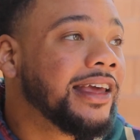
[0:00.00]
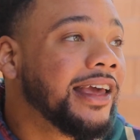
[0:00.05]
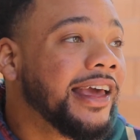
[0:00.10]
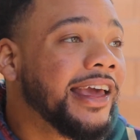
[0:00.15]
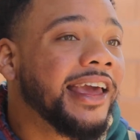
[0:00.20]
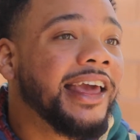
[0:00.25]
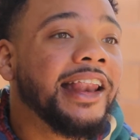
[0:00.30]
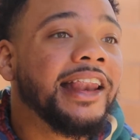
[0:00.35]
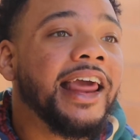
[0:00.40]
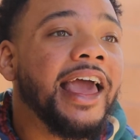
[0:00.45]

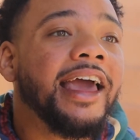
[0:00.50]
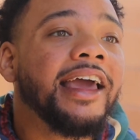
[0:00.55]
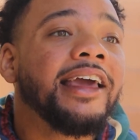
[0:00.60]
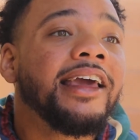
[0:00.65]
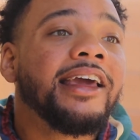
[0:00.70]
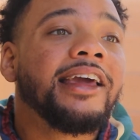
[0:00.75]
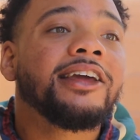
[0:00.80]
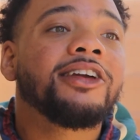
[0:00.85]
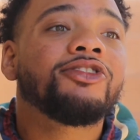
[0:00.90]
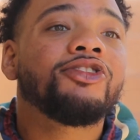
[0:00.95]

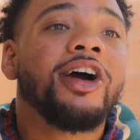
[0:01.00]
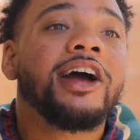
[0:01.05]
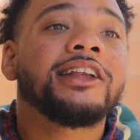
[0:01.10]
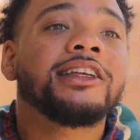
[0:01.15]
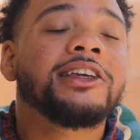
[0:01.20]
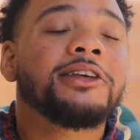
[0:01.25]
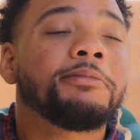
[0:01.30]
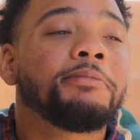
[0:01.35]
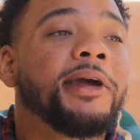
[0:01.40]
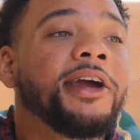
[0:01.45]
and tried to
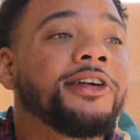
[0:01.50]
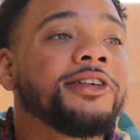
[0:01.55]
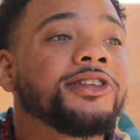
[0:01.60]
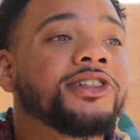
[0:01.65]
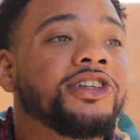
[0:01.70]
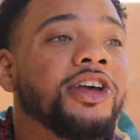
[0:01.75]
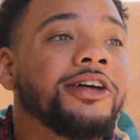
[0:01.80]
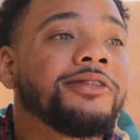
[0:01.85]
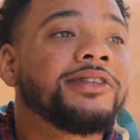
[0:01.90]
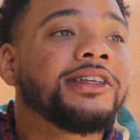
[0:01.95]
compare
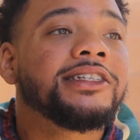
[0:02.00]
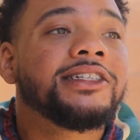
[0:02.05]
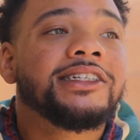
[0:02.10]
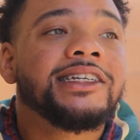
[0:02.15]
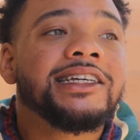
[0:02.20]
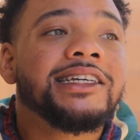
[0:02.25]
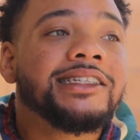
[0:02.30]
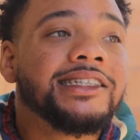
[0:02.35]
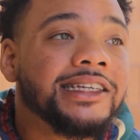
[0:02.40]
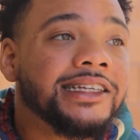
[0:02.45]
yourself to
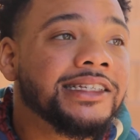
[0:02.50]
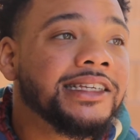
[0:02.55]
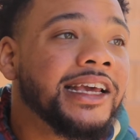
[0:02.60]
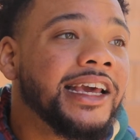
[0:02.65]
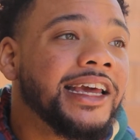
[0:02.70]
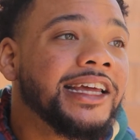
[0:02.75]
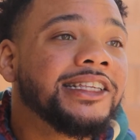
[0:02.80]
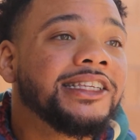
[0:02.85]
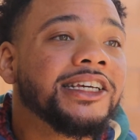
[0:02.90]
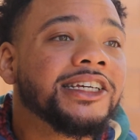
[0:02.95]
Jesus
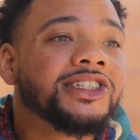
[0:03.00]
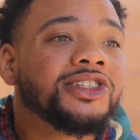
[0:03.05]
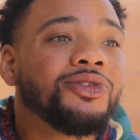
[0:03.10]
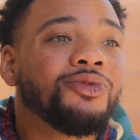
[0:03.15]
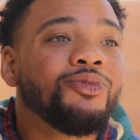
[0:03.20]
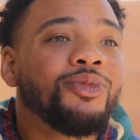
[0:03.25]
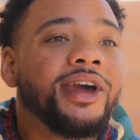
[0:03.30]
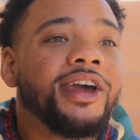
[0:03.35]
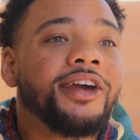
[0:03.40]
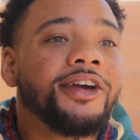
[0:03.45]
and took some
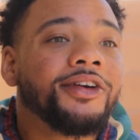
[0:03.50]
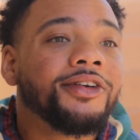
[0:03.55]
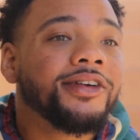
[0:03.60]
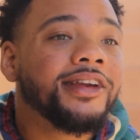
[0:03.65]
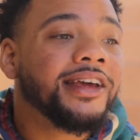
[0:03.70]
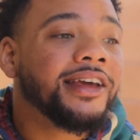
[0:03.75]
weird